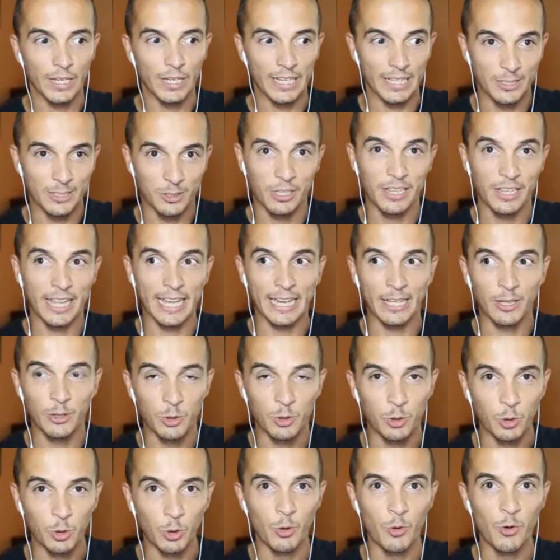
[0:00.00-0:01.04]
It's
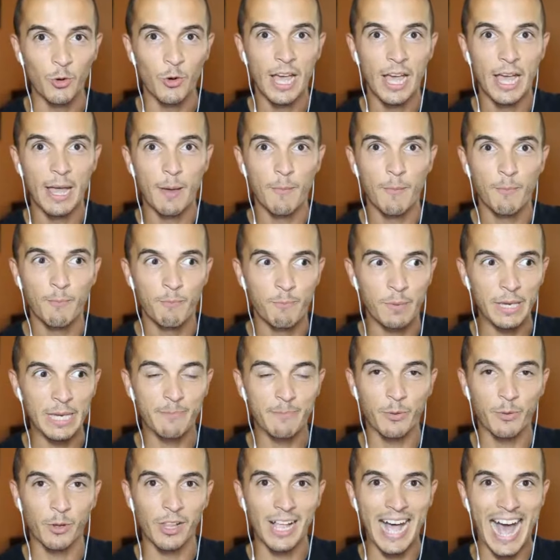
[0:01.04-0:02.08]
like two
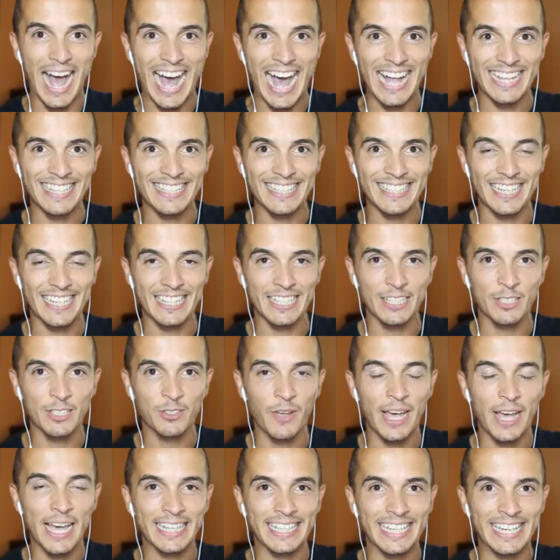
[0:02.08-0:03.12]
people
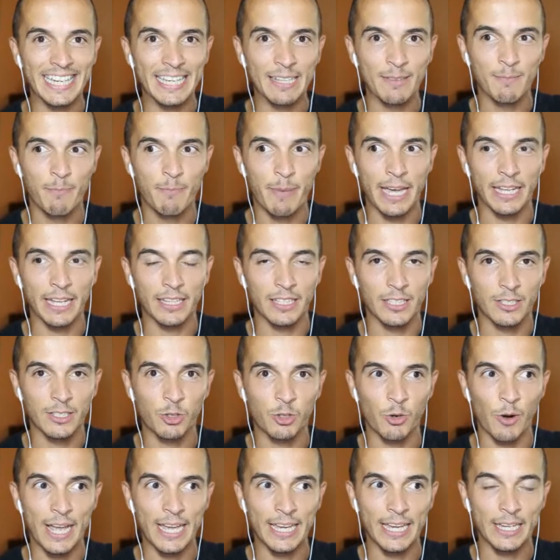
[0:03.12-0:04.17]
unsatisfied in bed
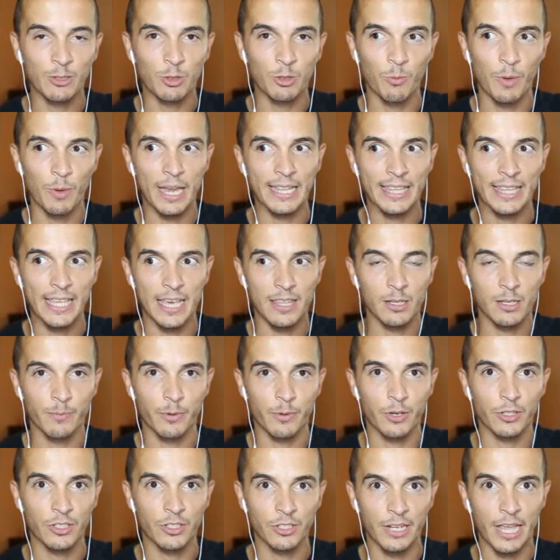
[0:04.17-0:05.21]
trying to make the other
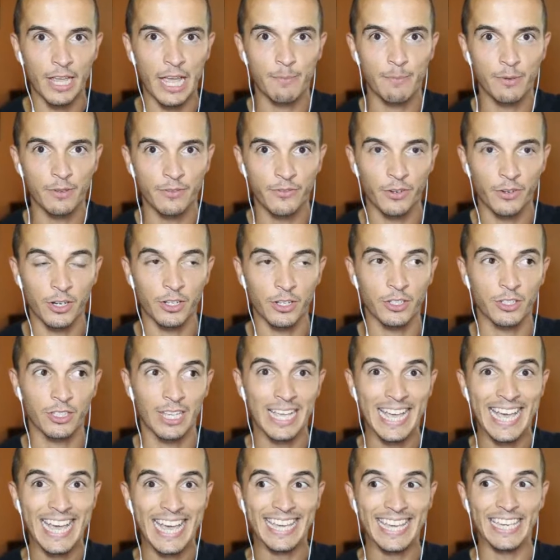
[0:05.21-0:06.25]
person happy
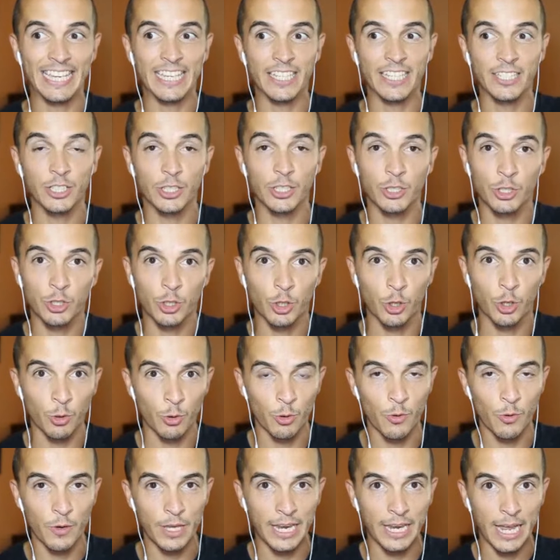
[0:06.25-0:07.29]
first is
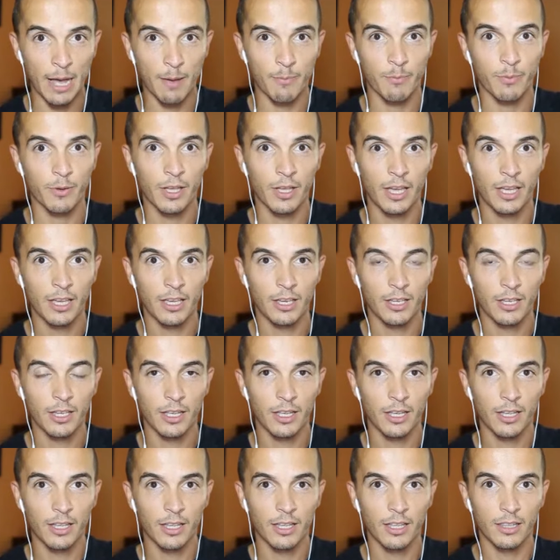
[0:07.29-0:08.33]
screwing up
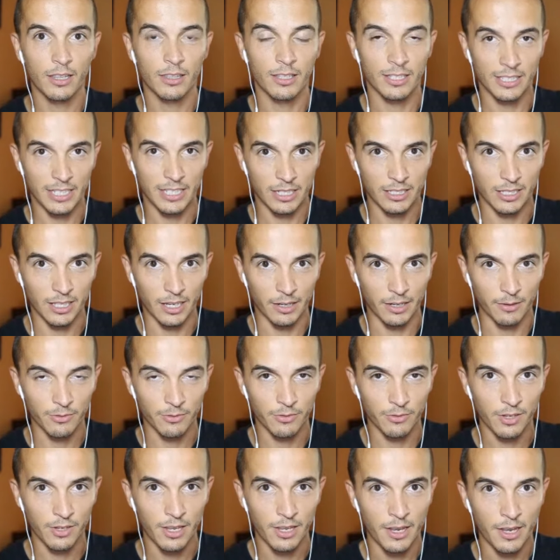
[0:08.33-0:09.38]
the sex
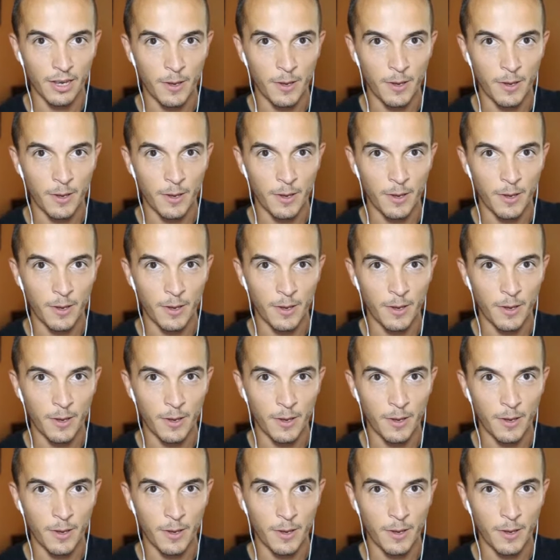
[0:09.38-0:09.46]
life.